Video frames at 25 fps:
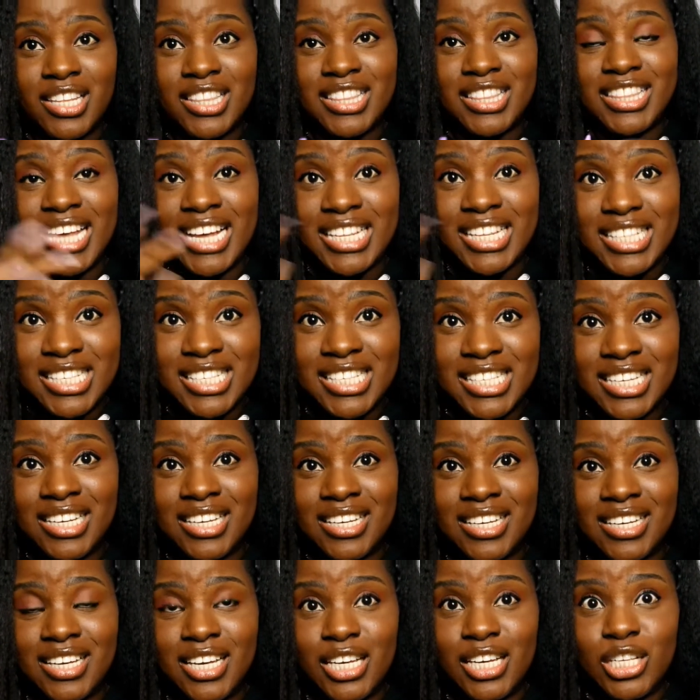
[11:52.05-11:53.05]
that's
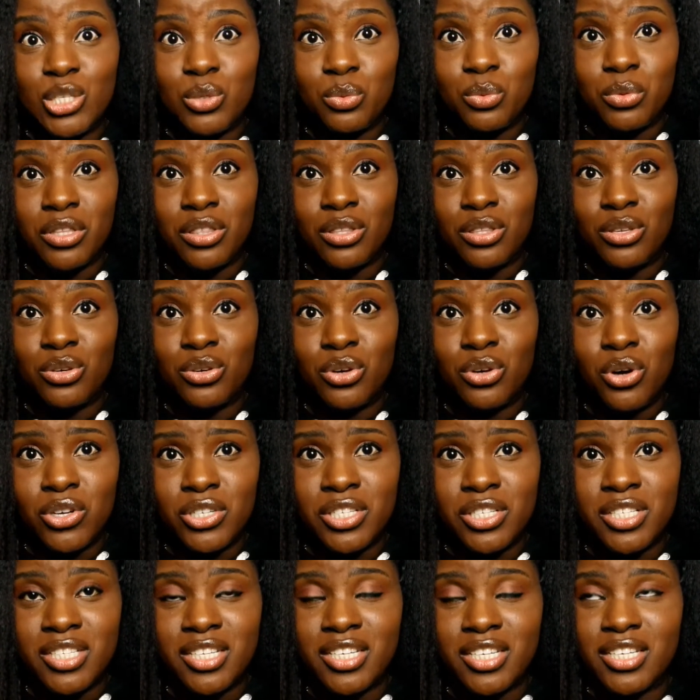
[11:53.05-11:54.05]
it it's with you
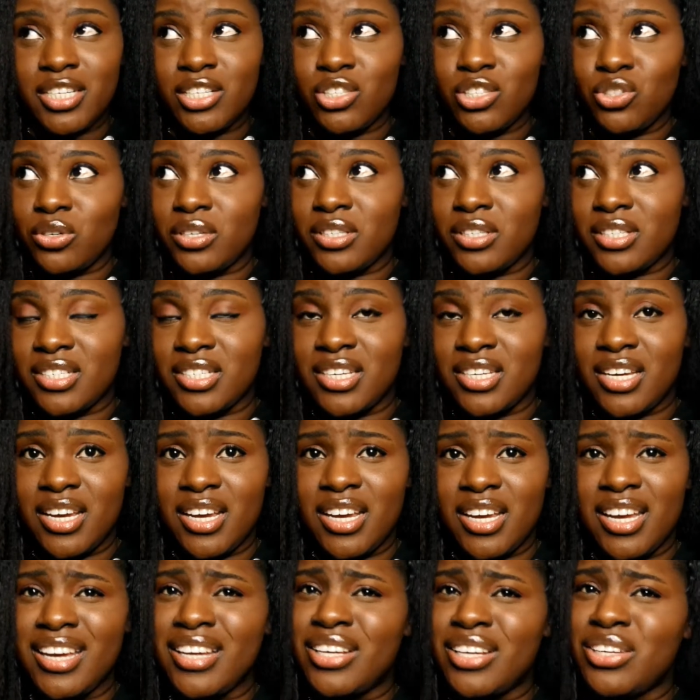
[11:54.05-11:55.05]
constantly during the day
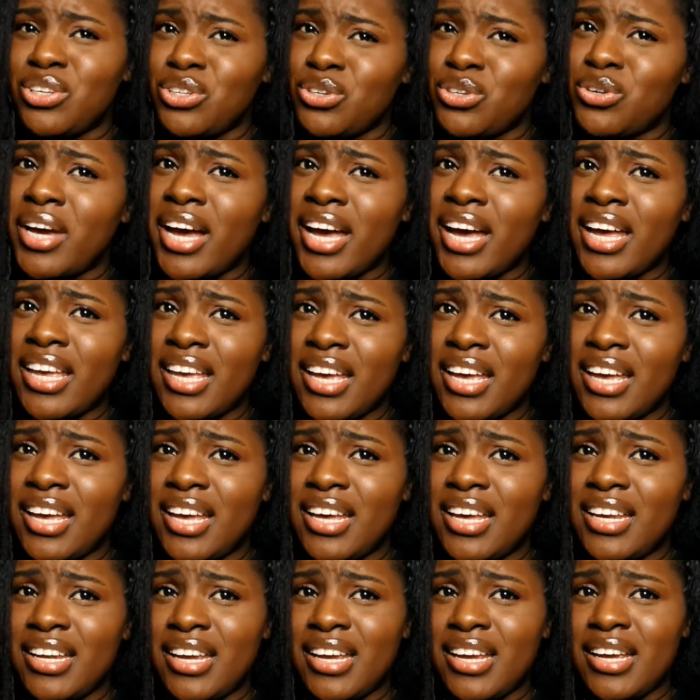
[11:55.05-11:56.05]
and you can get a
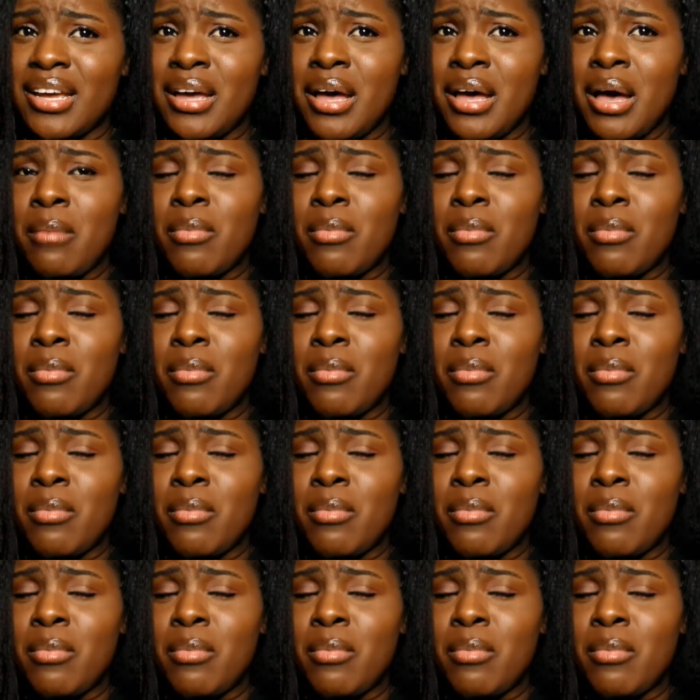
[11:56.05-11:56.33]
headache